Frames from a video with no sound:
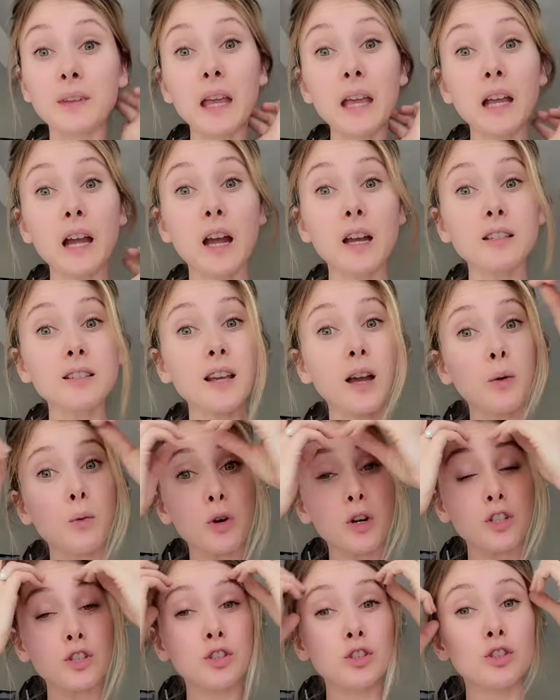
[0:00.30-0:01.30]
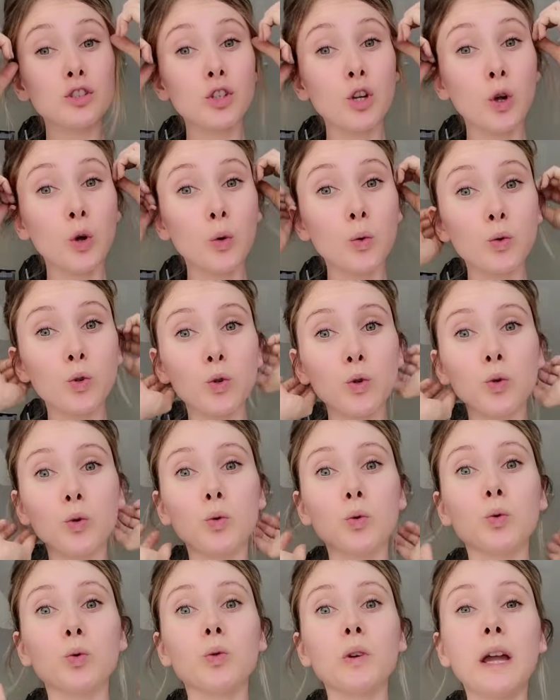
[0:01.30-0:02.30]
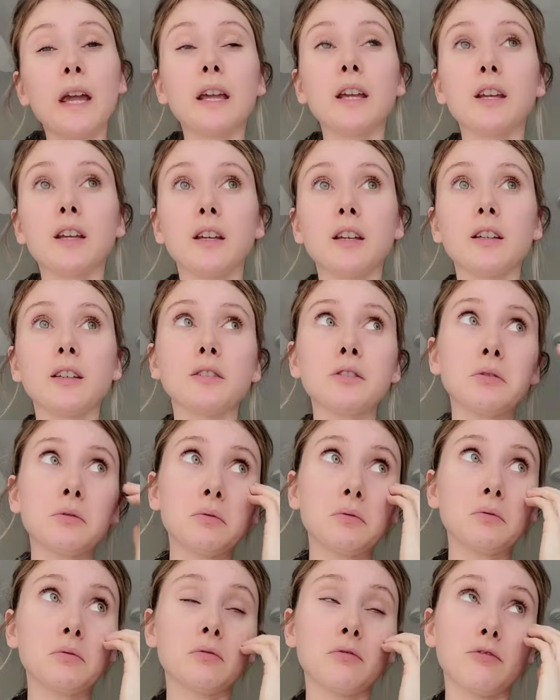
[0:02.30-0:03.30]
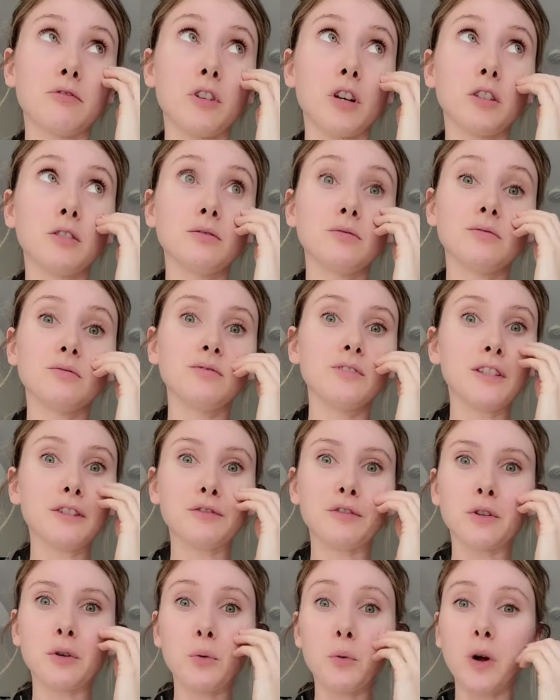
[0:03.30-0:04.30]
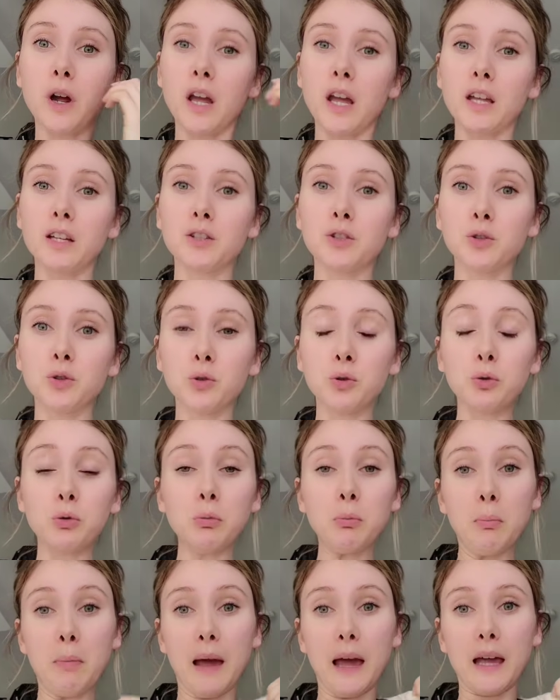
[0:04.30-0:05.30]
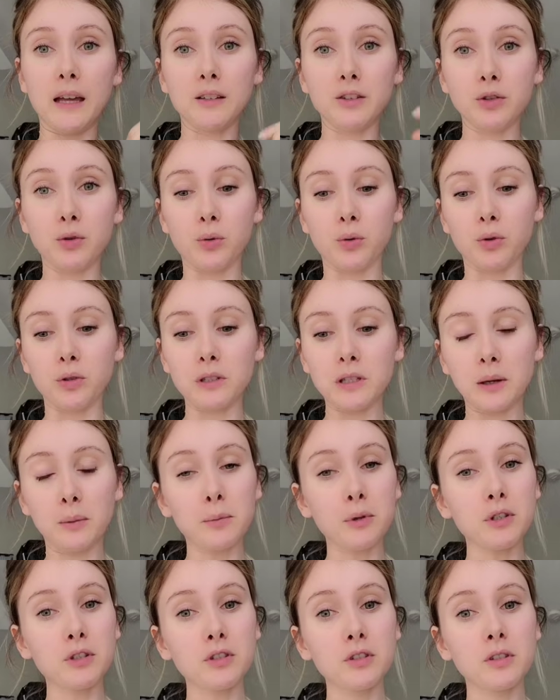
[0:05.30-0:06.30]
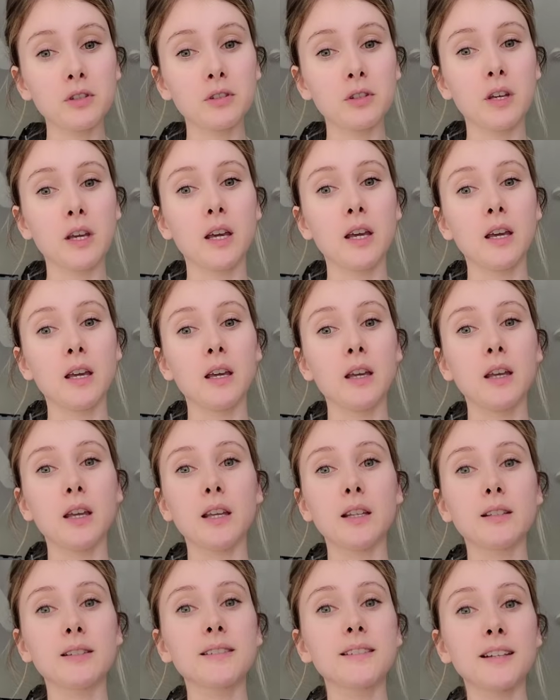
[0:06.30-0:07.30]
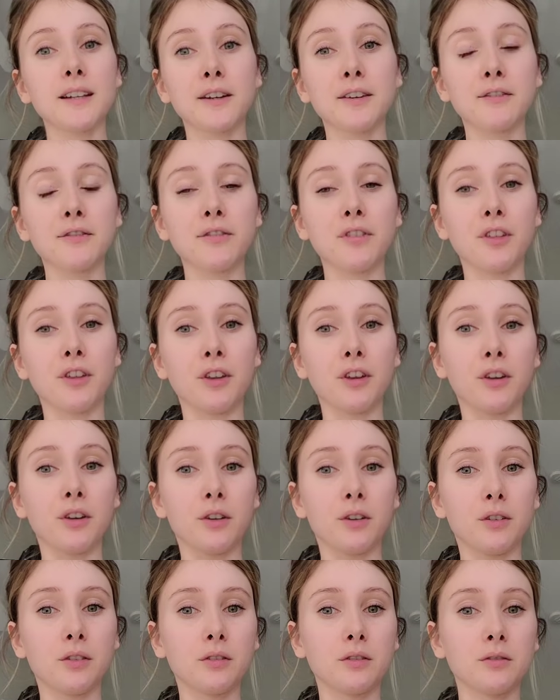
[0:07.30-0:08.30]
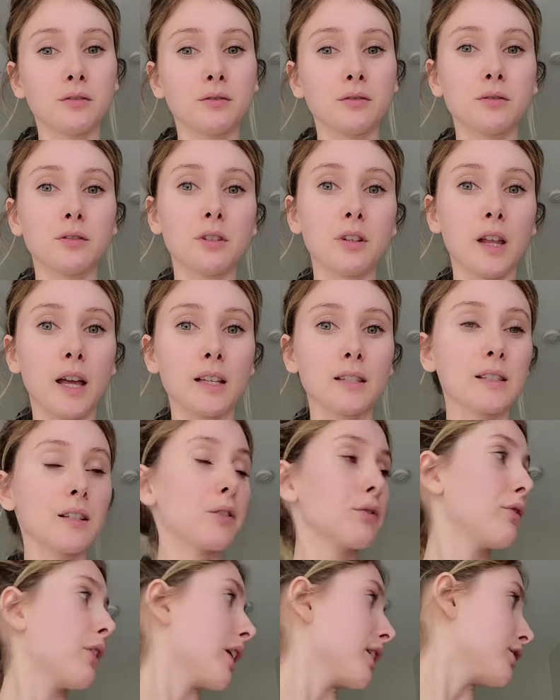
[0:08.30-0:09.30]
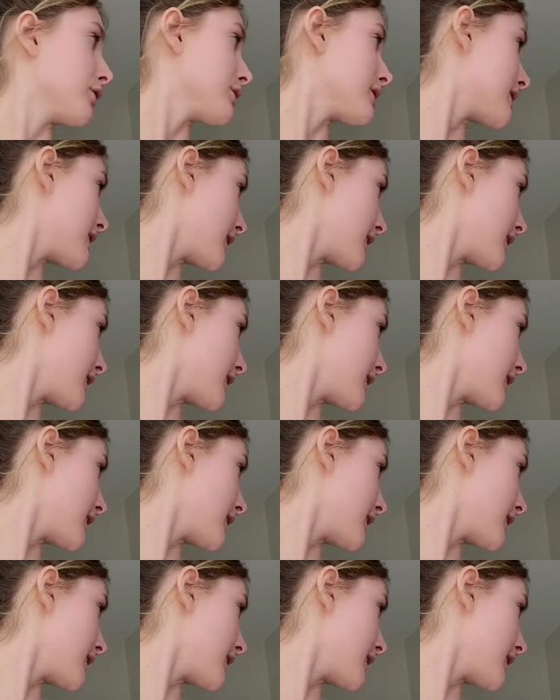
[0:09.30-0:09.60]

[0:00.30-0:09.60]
Hey guys, I wanted to show you a fun, different way to mat your tumblers instead of the classic vinyl